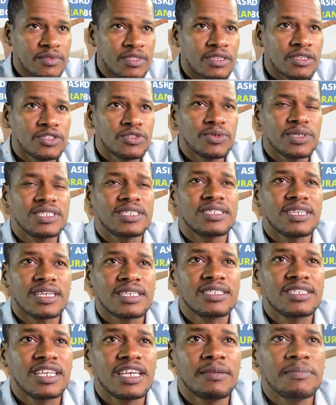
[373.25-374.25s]
a
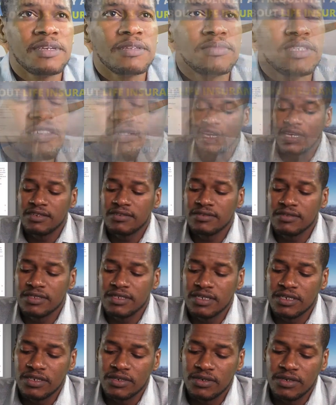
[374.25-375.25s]
6-game NBA
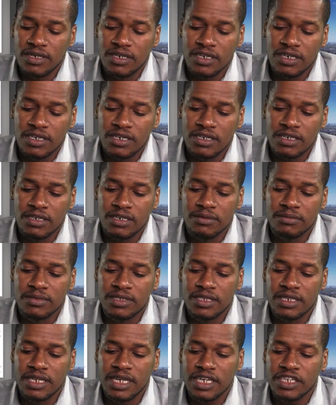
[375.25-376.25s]
Finals.
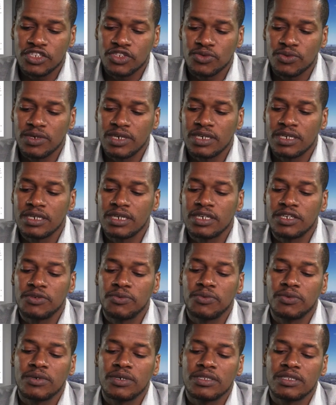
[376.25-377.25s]
The next one,